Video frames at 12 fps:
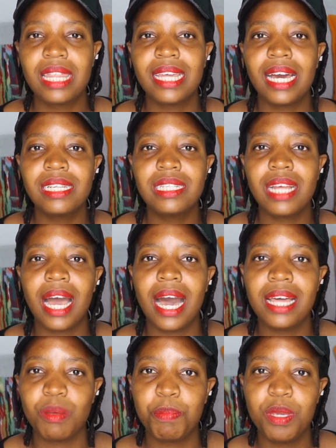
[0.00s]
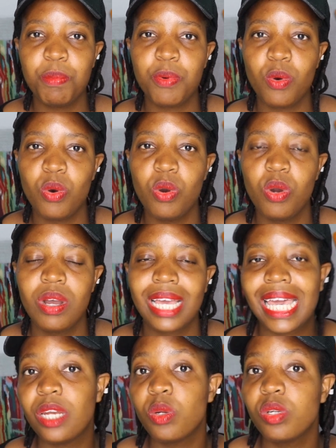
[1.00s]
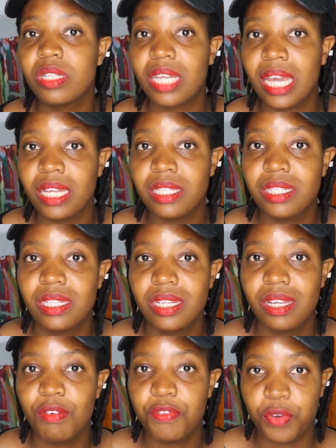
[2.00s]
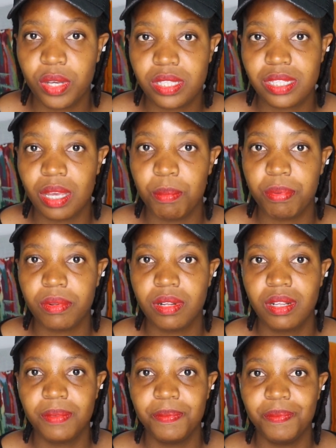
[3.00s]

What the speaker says: that other people cannot get, for example.